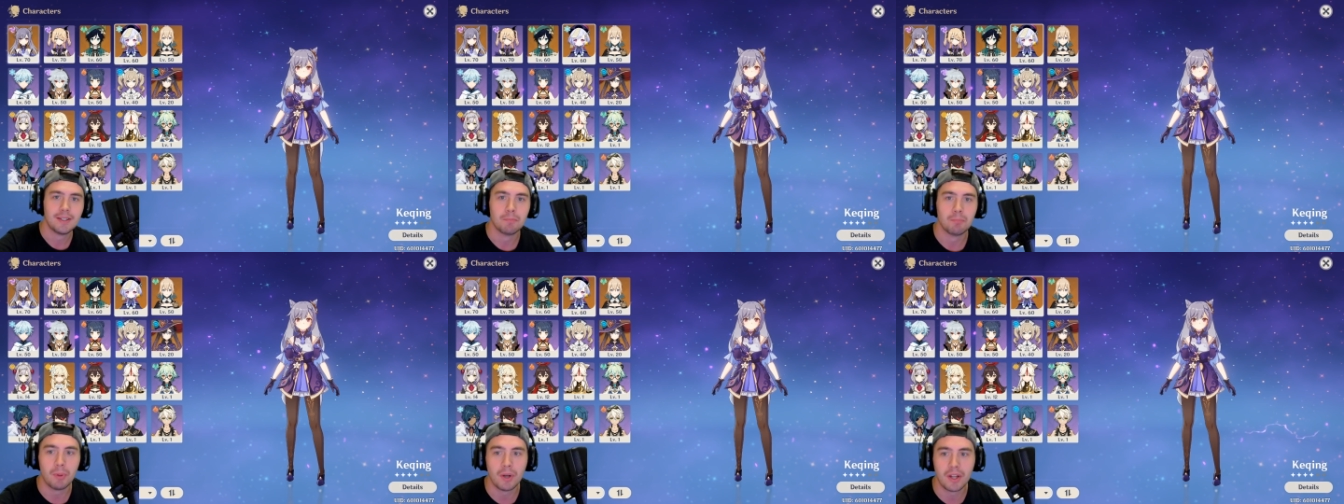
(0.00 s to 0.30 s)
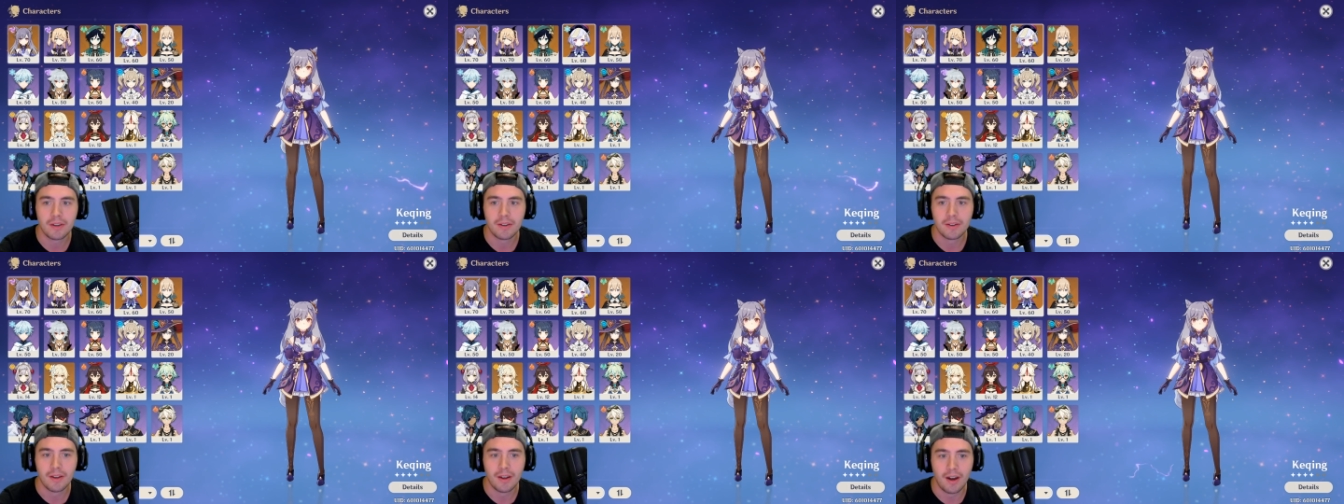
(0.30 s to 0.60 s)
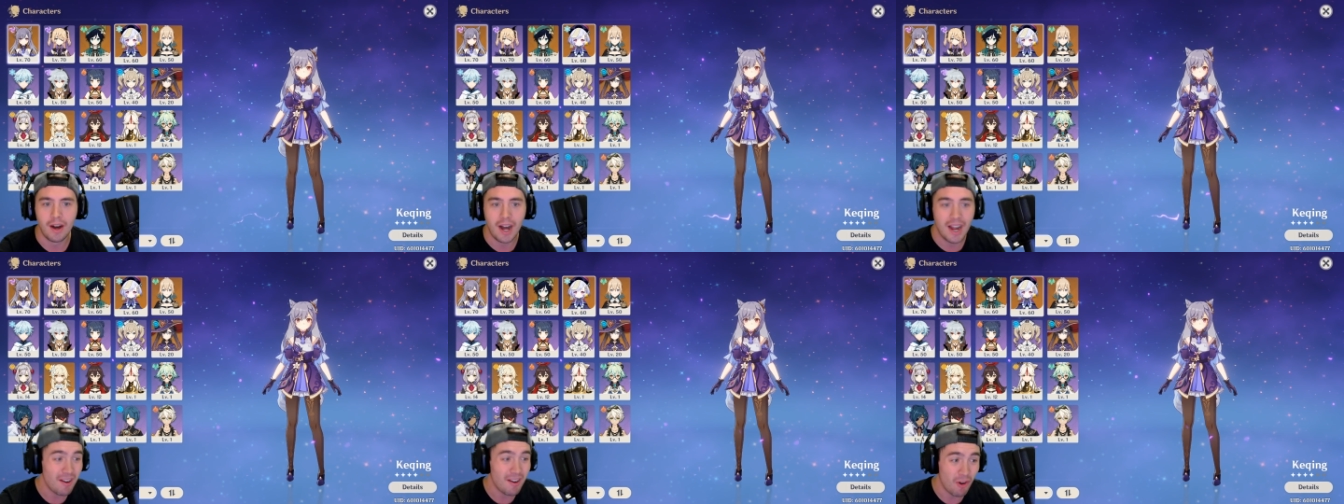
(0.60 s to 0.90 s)
but
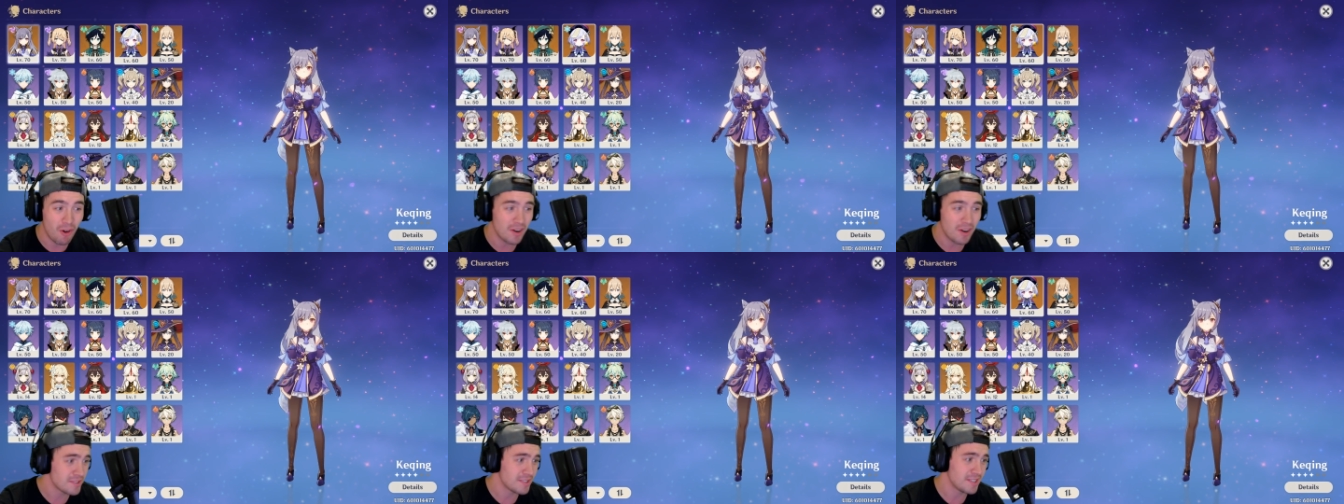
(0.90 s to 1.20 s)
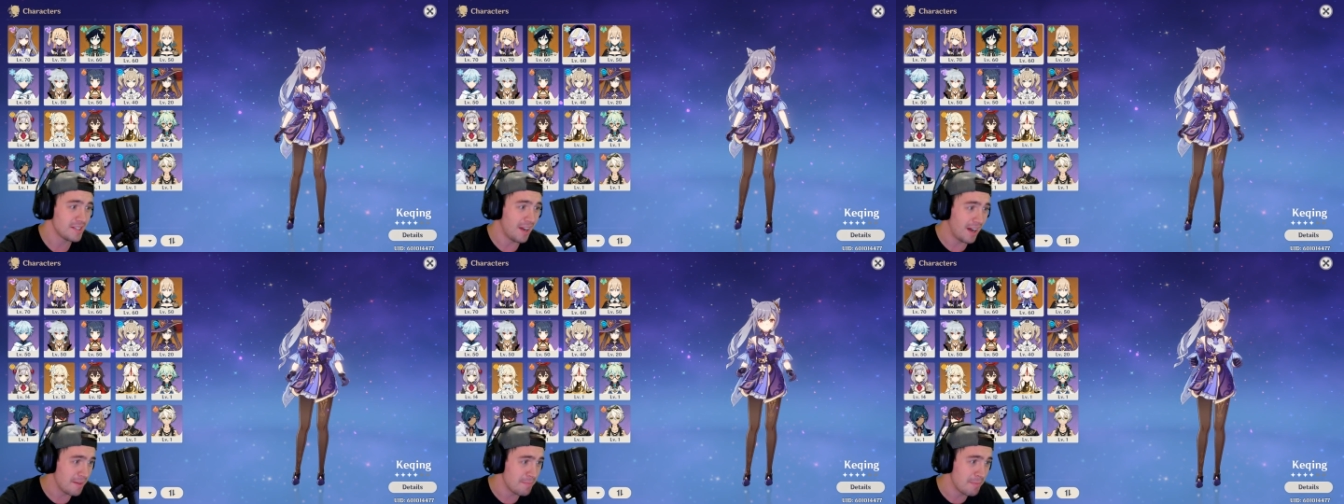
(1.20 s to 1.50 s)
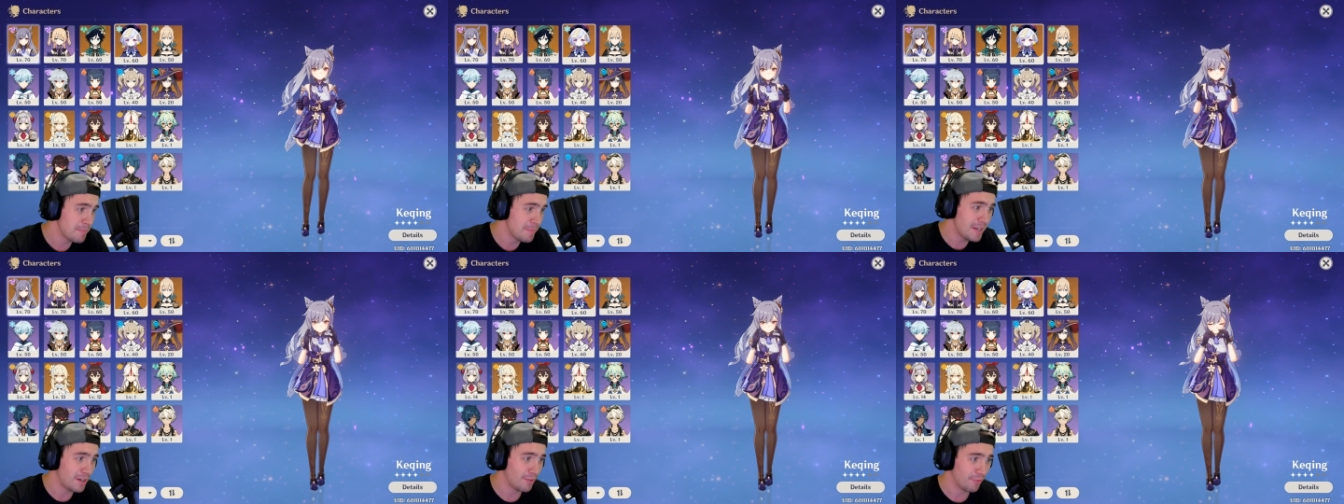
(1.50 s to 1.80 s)
I honestly, I
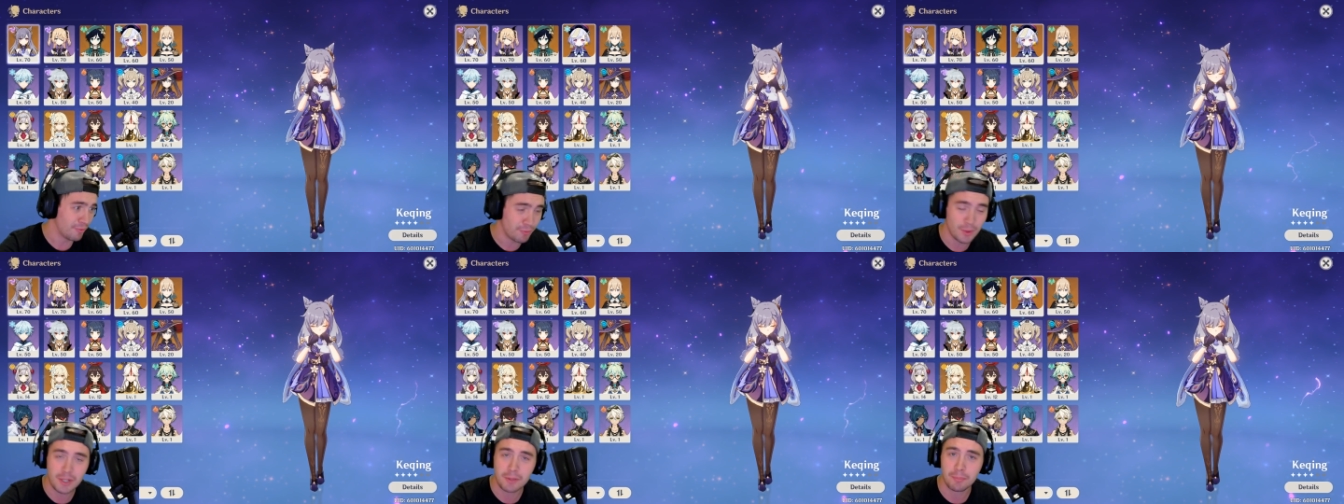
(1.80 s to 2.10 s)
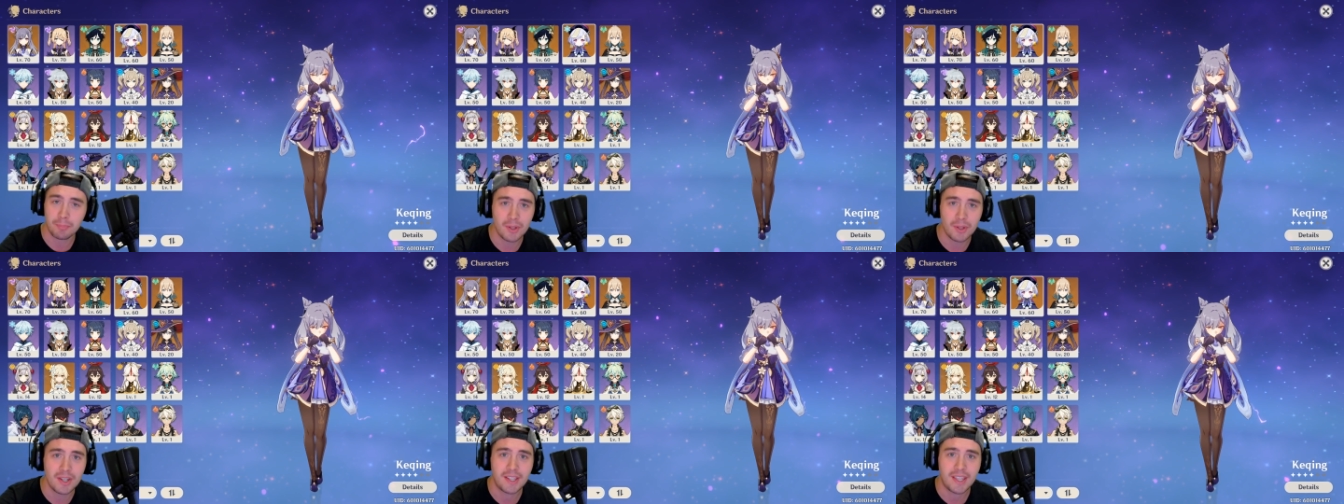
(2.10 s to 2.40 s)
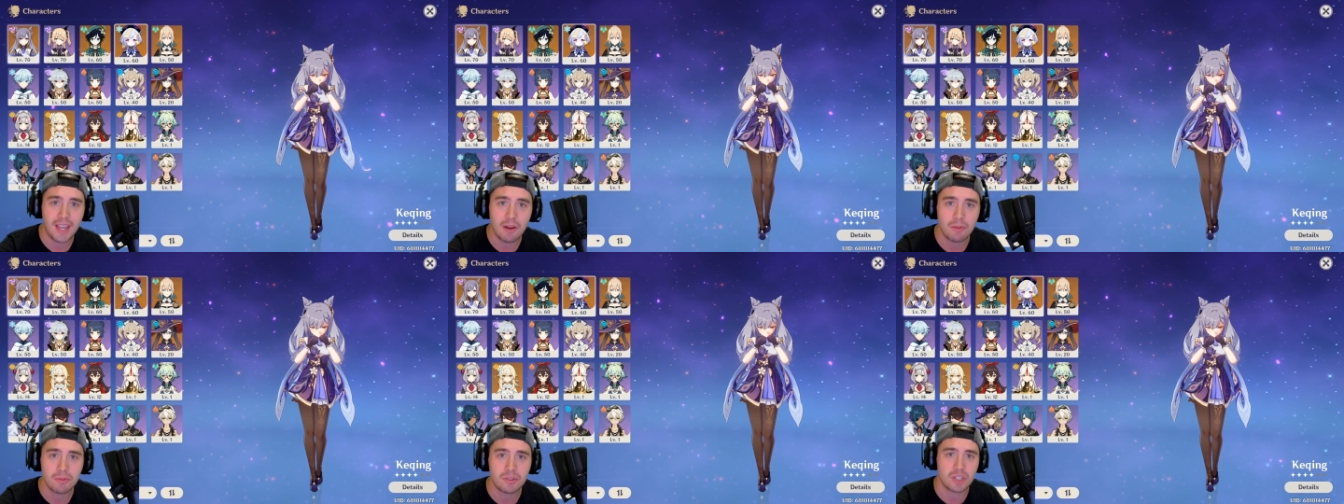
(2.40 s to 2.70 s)
might make a free-to-play
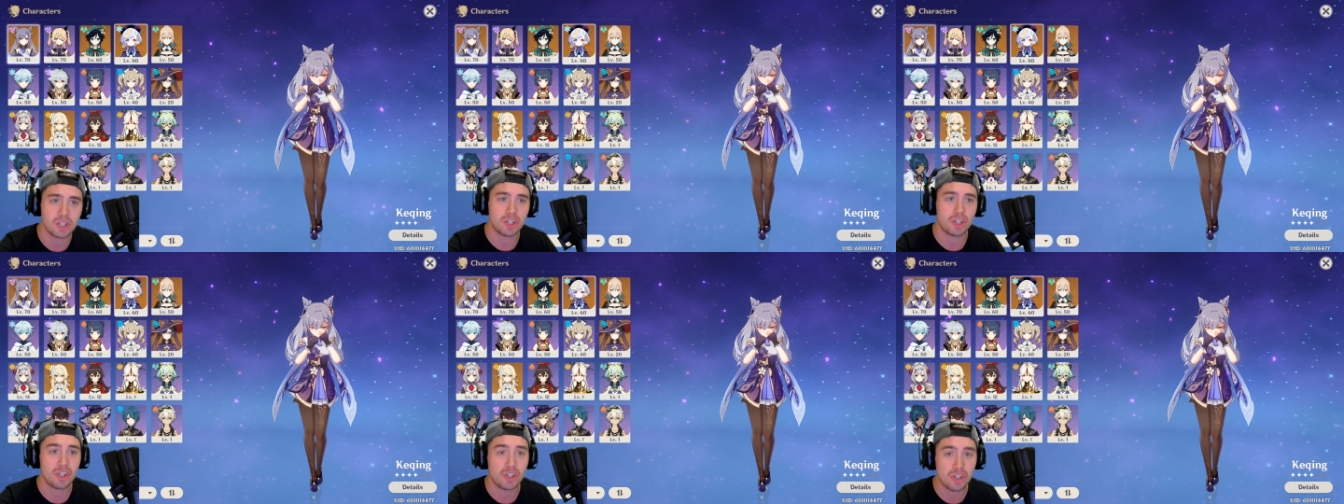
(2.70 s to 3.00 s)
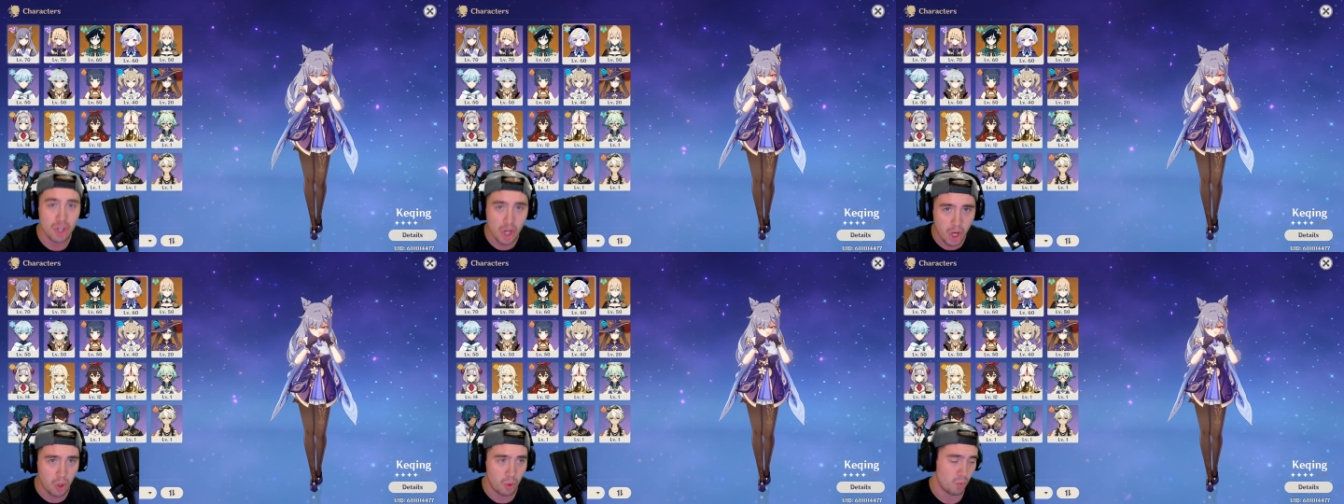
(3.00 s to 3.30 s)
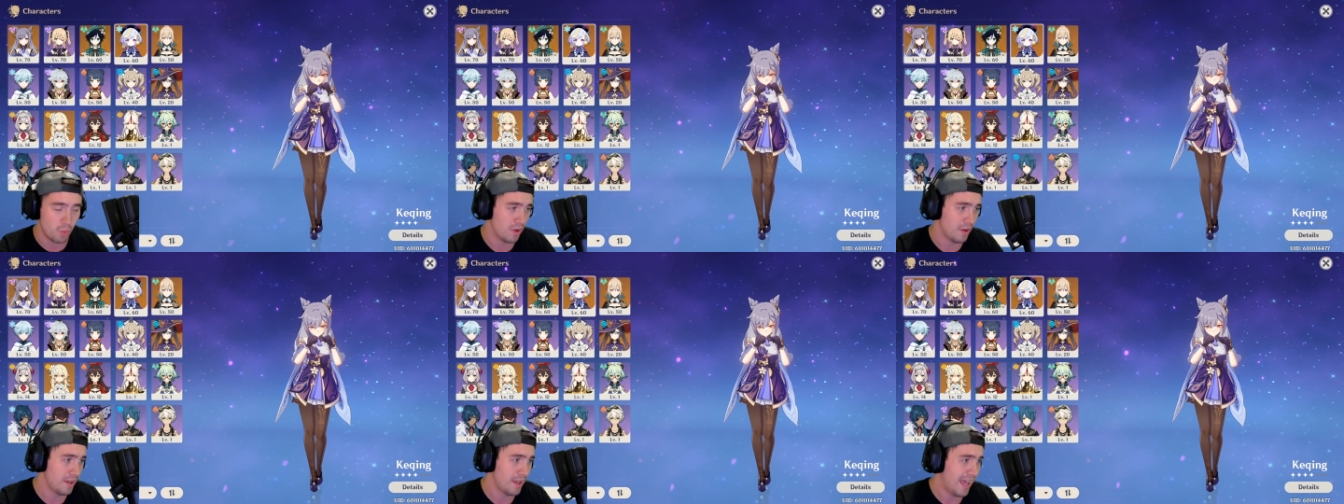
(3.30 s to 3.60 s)
account to show